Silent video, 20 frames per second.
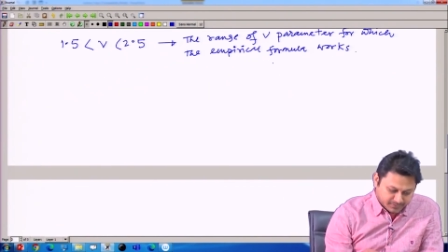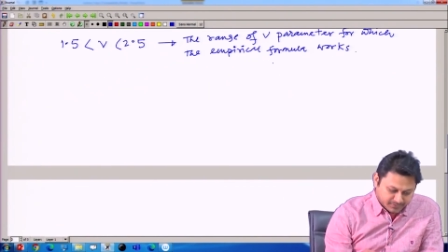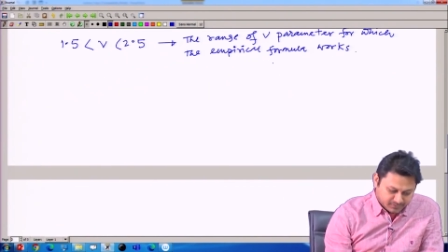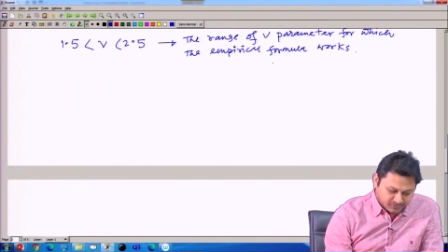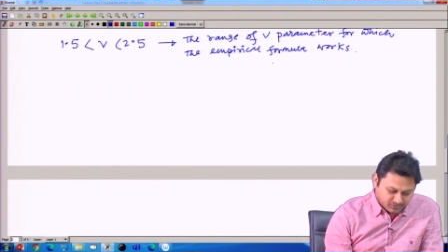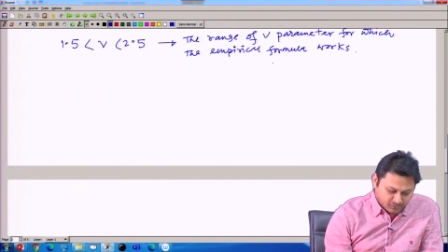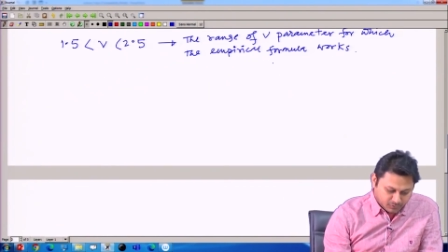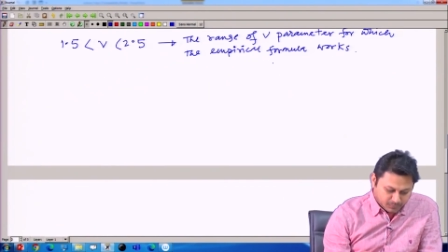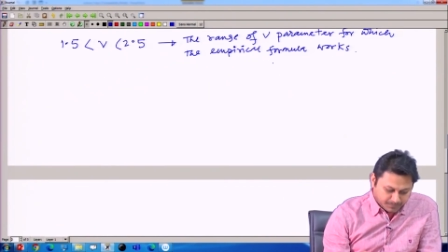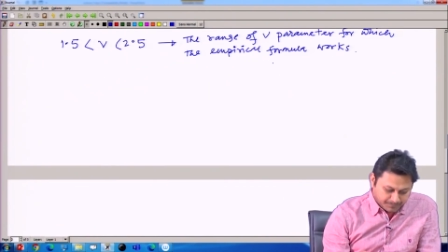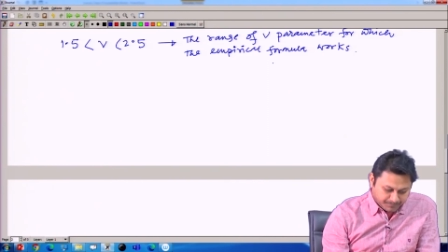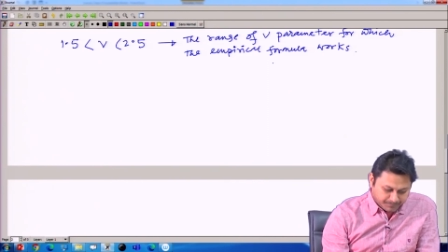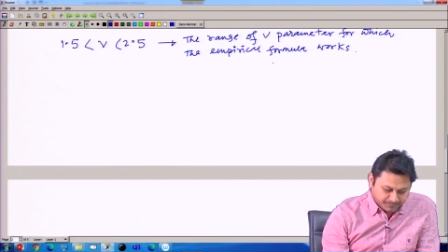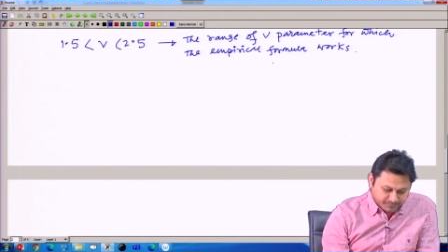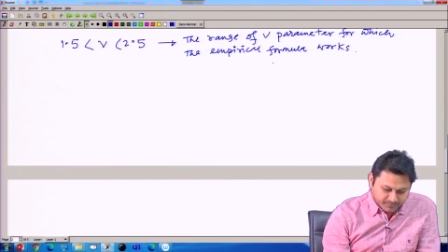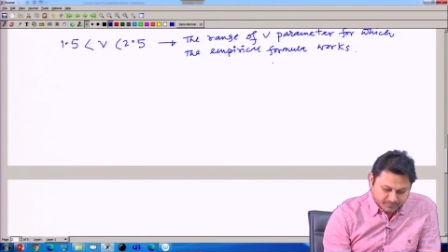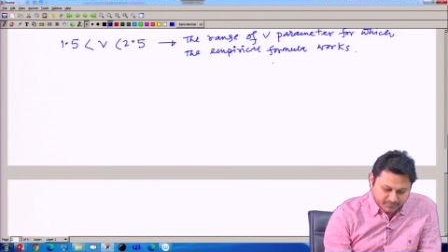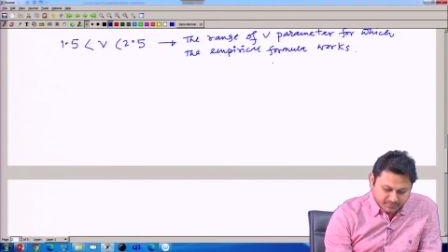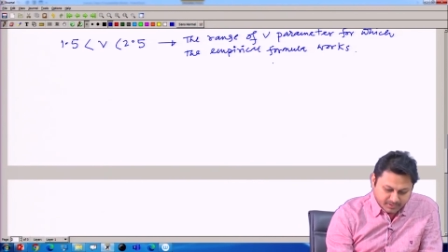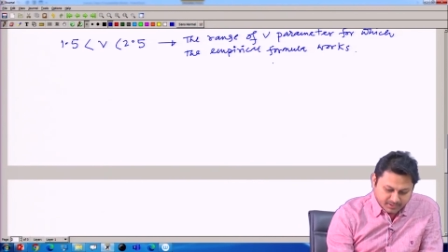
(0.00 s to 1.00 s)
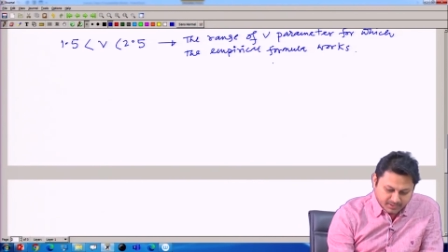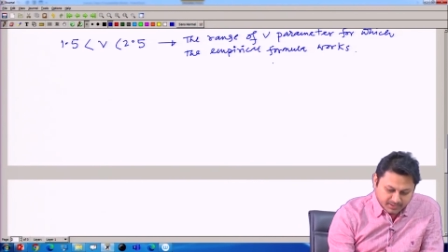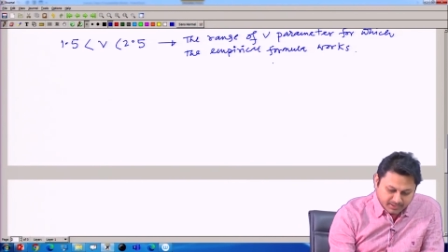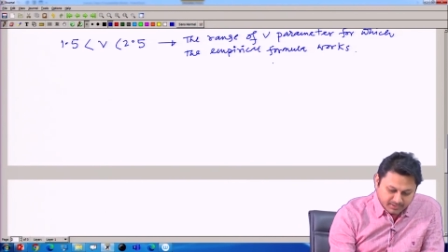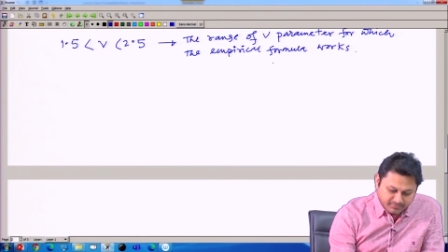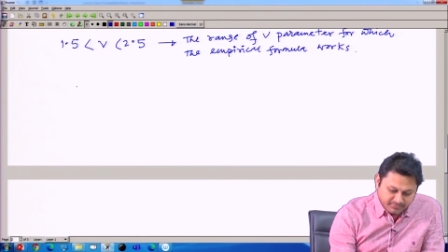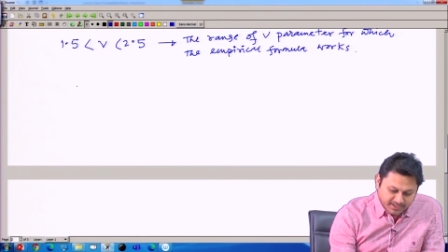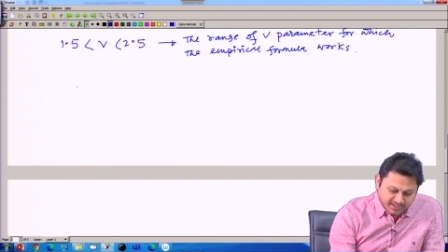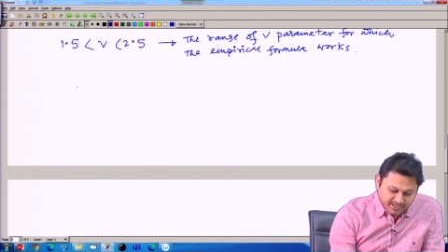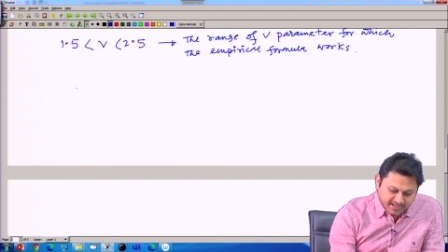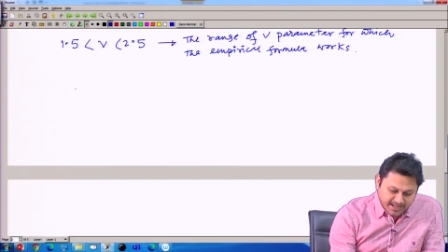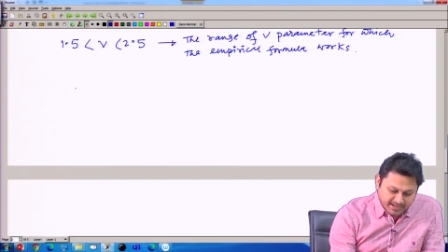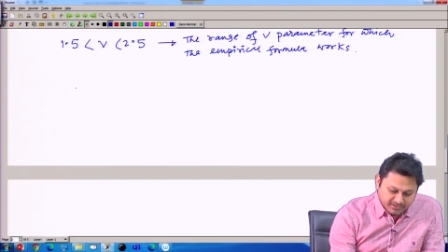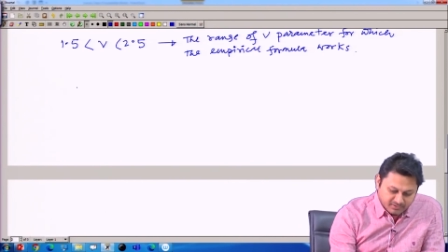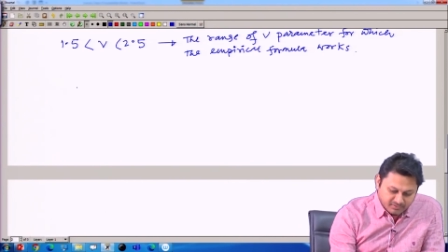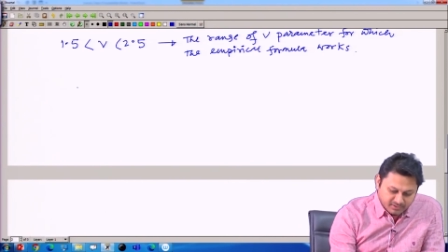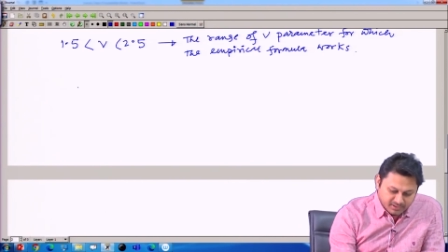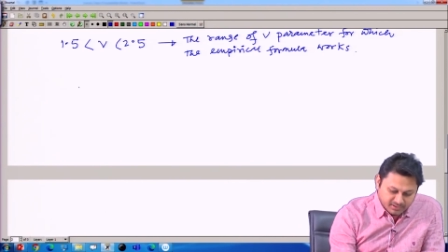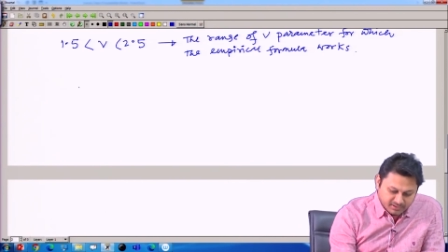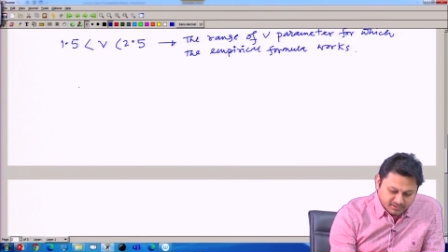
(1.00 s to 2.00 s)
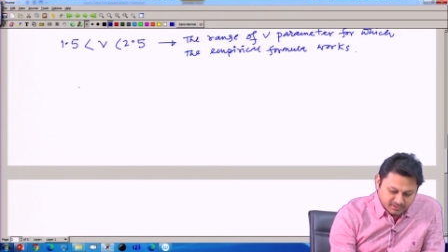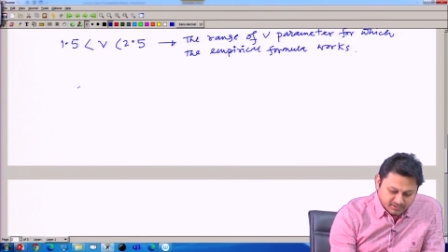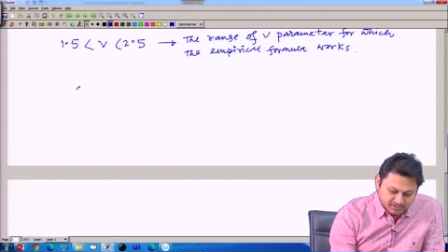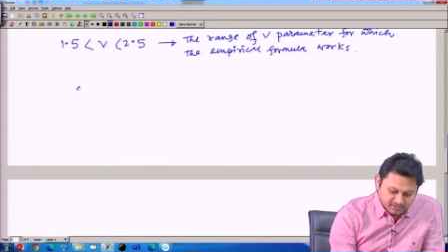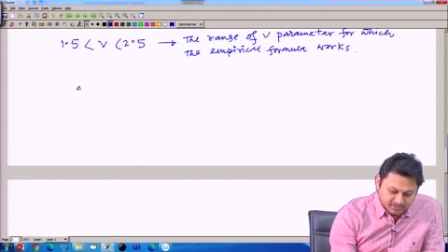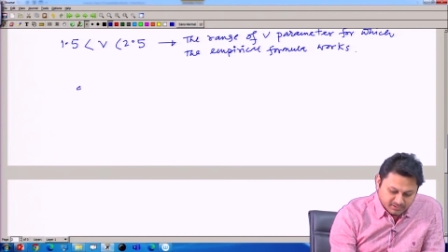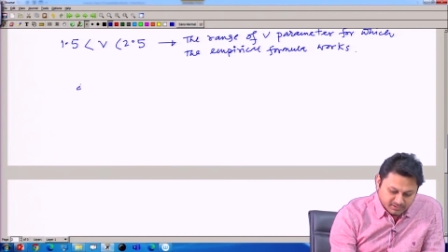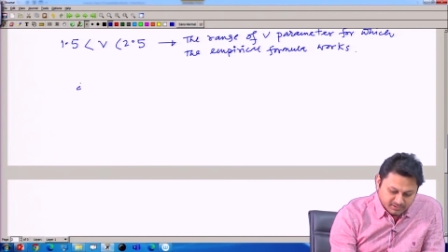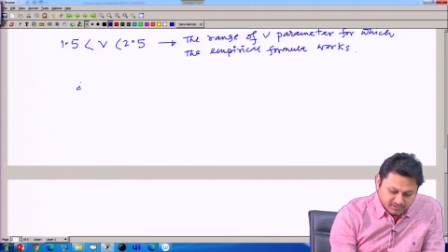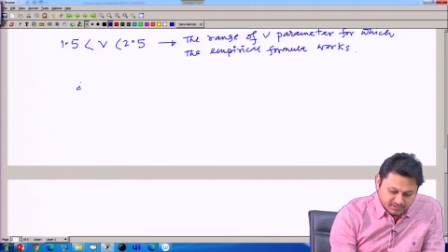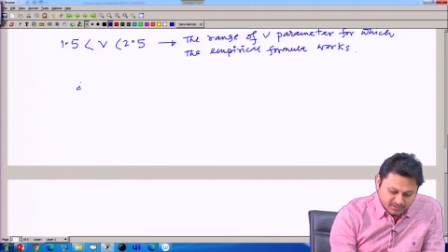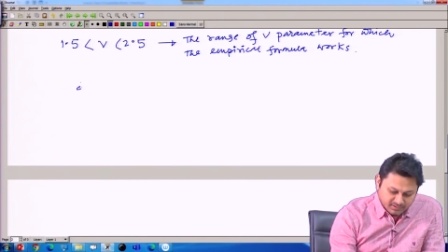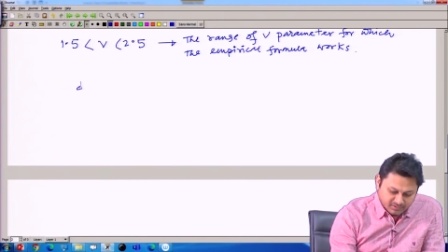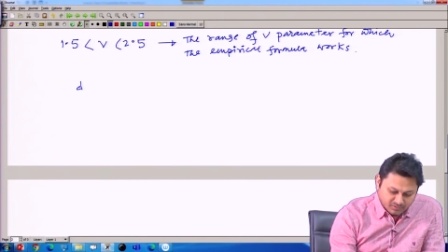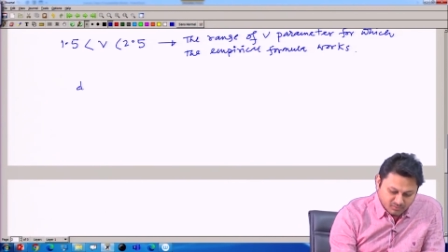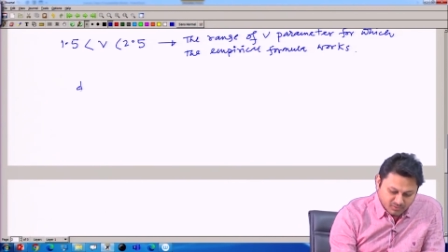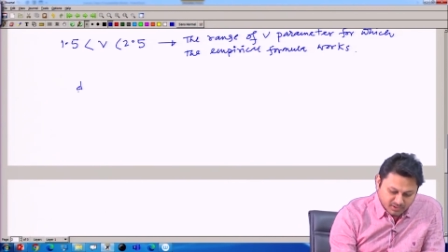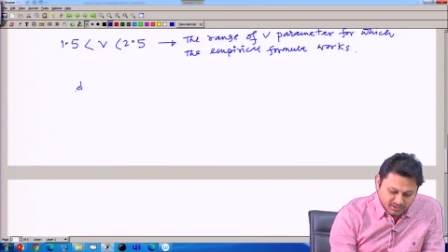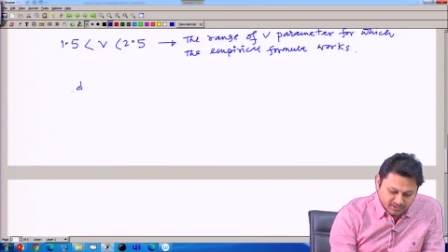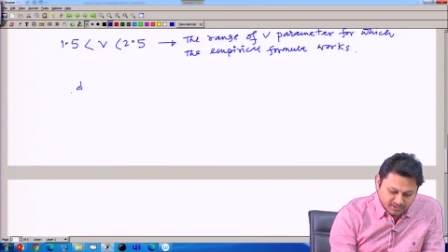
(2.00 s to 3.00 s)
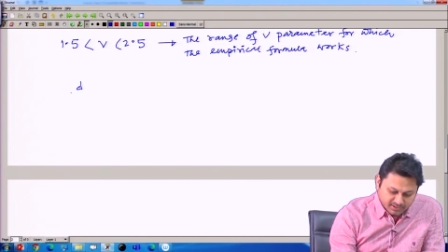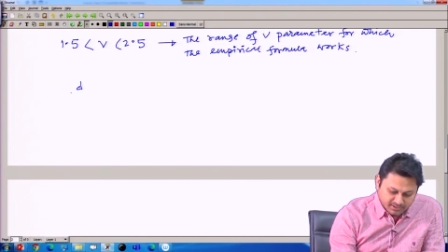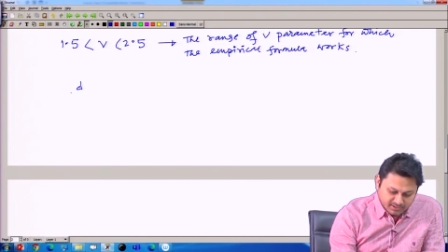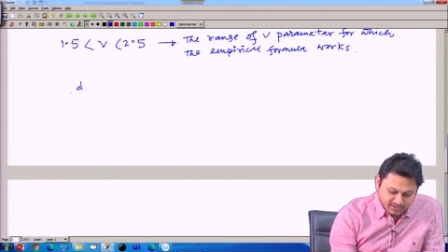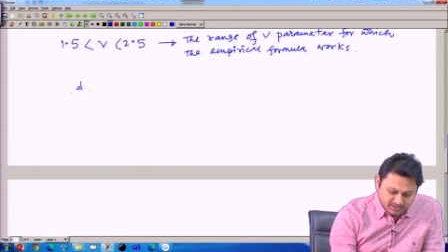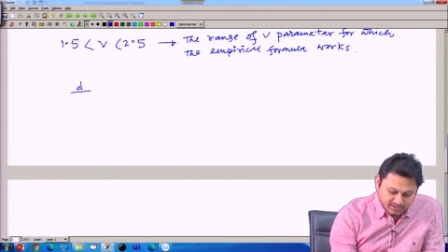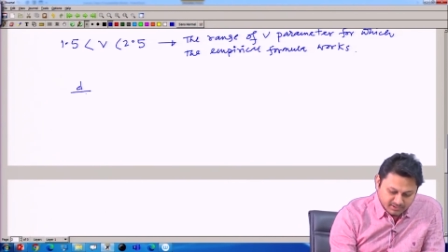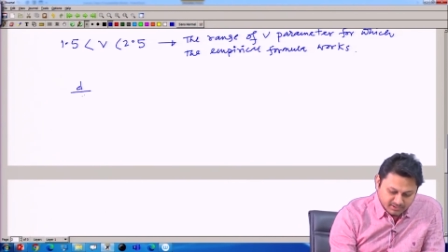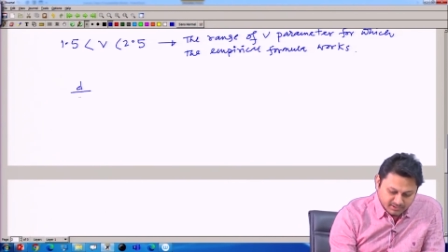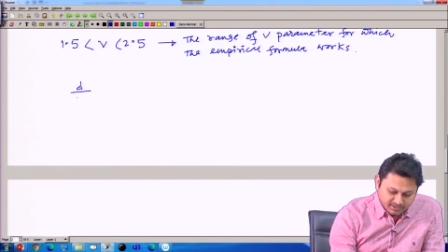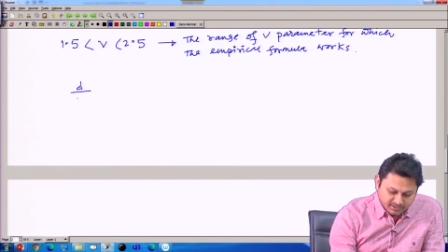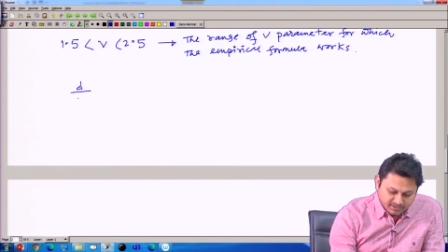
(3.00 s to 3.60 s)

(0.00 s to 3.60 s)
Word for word: So, if I calculate this quantity